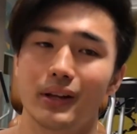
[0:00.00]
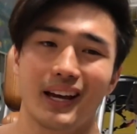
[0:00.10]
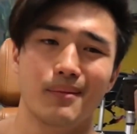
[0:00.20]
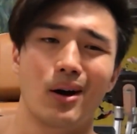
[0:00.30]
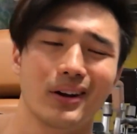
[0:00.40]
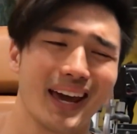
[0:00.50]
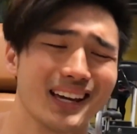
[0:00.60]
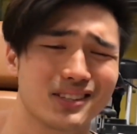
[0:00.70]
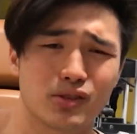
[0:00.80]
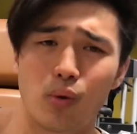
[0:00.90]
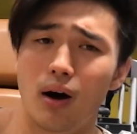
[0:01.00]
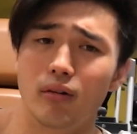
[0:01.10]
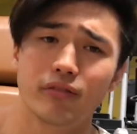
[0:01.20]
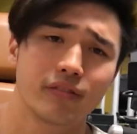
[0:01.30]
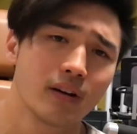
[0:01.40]
Again, about 8 to
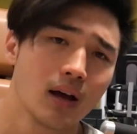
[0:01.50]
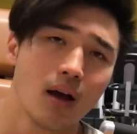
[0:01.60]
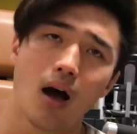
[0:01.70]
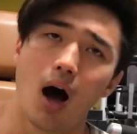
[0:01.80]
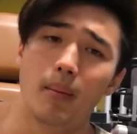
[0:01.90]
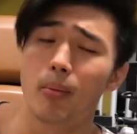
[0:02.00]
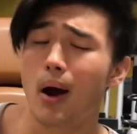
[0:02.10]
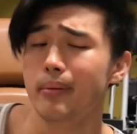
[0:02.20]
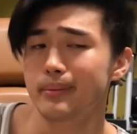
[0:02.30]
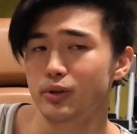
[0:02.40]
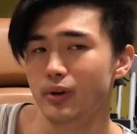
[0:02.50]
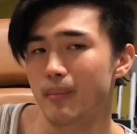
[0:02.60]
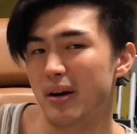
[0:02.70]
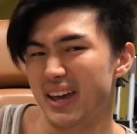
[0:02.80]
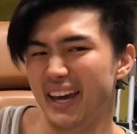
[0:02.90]
12. I'll probably be doing
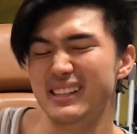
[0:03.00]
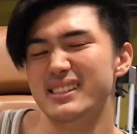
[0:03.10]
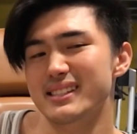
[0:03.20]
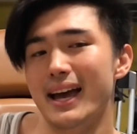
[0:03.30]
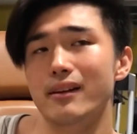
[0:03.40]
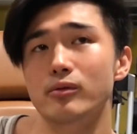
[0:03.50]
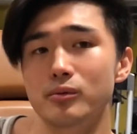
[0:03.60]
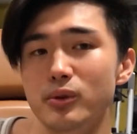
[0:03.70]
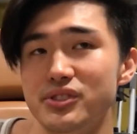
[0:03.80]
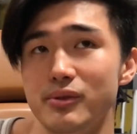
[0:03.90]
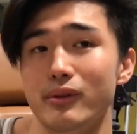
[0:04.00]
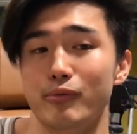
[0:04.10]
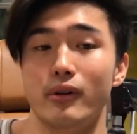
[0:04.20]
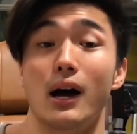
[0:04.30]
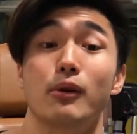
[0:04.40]
about 8 to 10. We'll
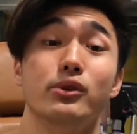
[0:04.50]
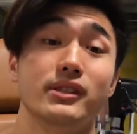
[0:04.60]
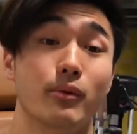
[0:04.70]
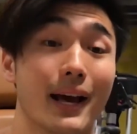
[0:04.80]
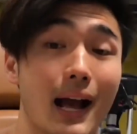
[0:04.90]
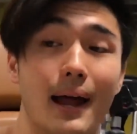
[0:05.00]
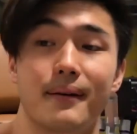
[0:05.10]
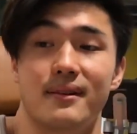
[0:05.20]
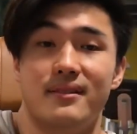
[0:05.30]
see what I got.